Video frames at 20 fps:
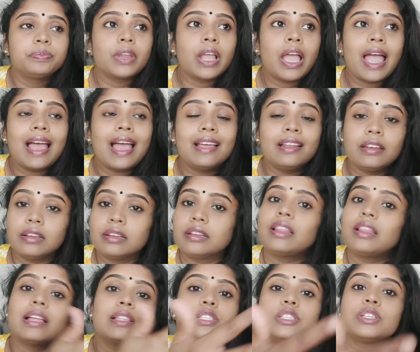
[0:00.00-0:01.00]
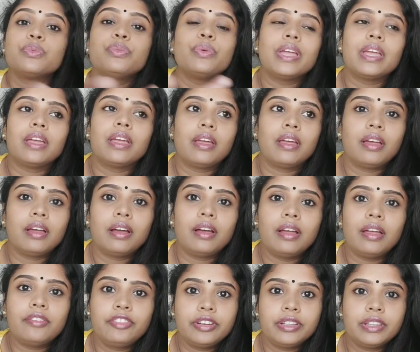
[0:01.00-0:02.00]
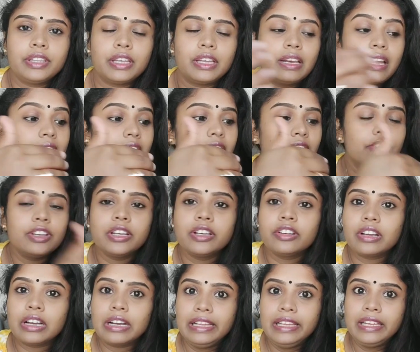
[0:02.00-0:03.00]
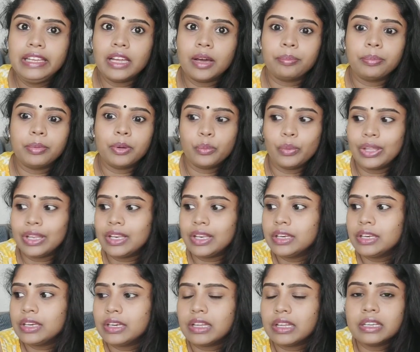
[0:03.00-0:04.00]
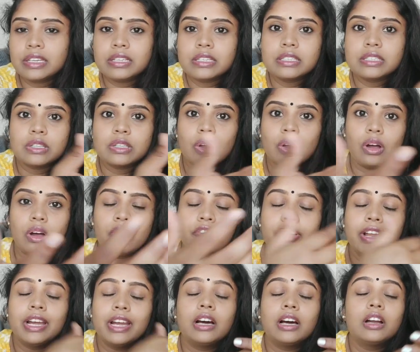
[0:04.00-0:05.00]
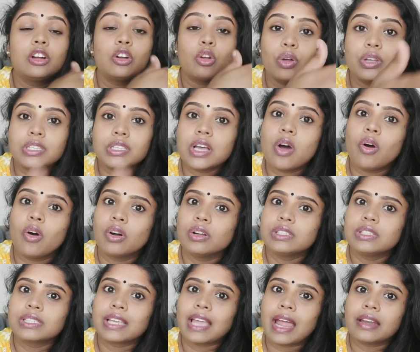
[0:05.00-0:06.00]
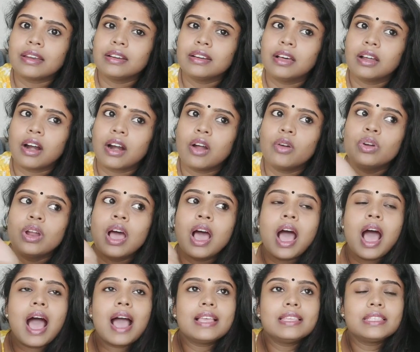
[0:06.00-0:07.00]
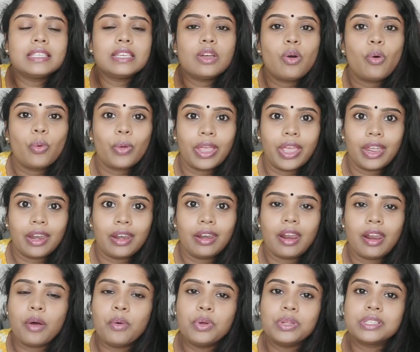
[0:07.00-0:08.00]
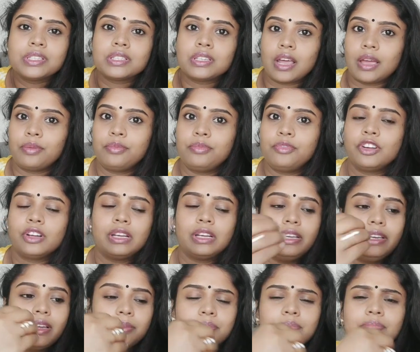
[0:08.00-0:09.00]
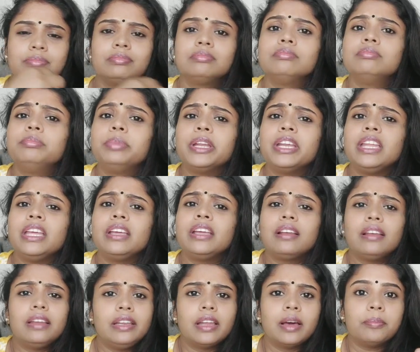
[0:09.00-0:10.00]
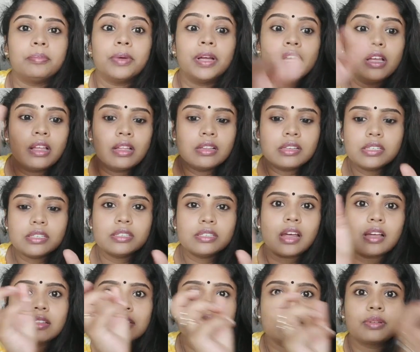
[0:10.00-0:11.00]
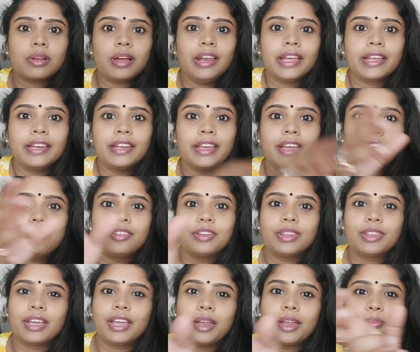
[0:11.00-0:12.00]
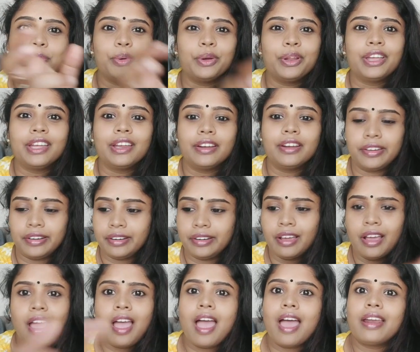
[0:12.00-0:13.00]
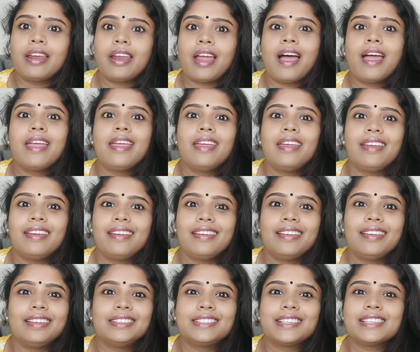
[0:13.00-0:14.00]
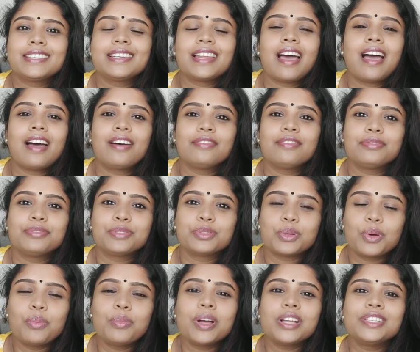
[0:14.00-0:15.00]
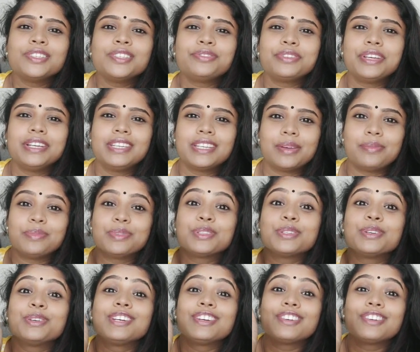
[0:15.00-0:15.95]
and that's the way everything, like even clean up, when it is when her toys are all scattered around, I see, okay, now it's time for clean up. Brini, clean up. She starts collecting everything and putting it in, and I just have so much free time. So